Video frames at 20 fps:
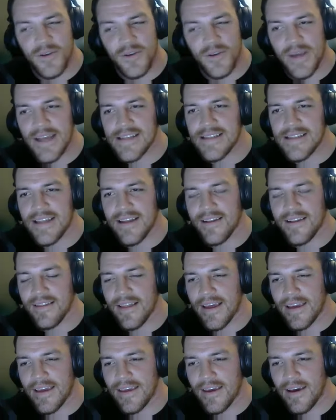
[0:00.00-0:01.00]
You guys did it
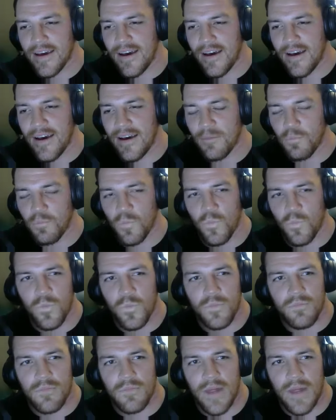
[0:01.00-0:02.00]
like uh
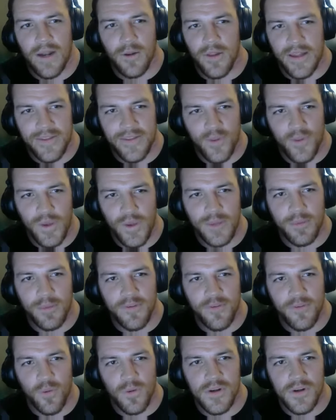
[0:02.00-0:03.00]
I don't like the week
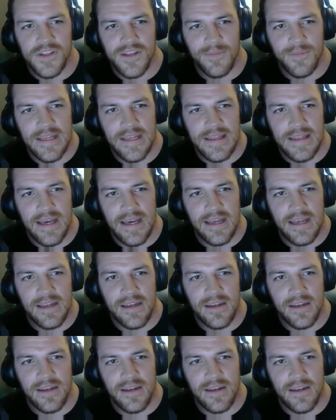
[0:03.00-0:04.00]
before or something like that,
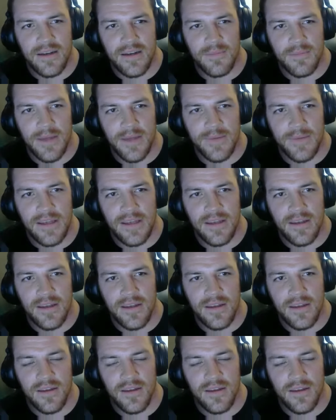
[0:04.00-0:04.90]
maybe.